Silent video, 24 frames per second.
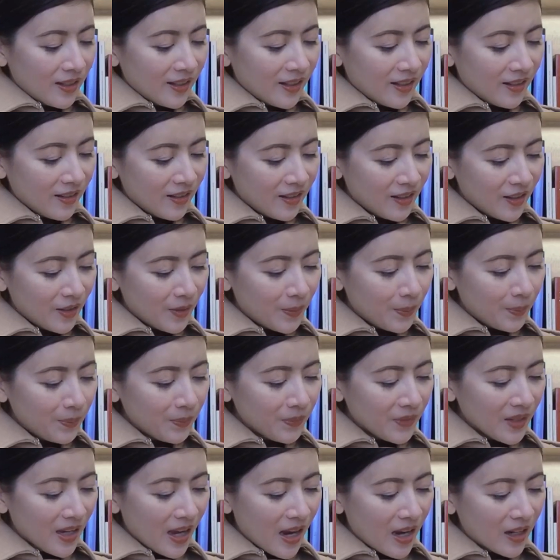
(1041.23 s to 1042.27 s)

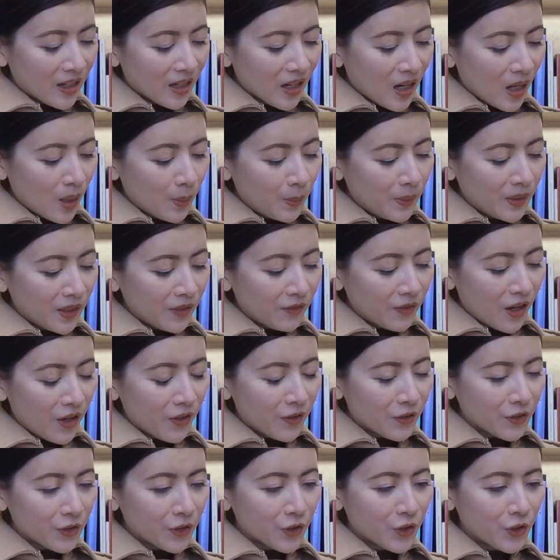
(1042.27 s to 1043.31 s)
him and a couple of
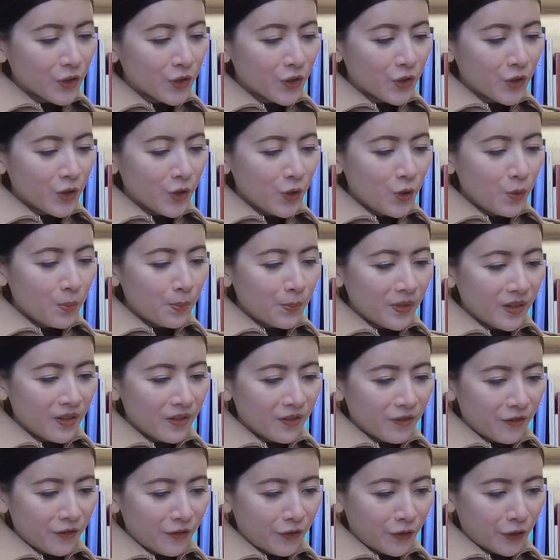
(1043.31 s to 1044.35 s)
other stupid
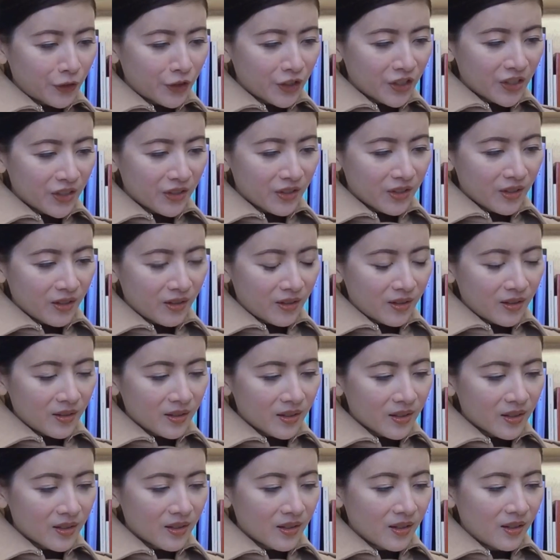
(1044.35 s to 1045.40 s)
first
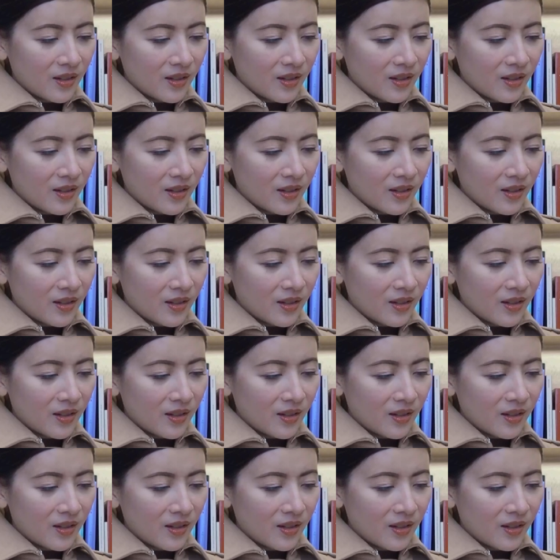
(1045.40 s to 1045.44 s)
years.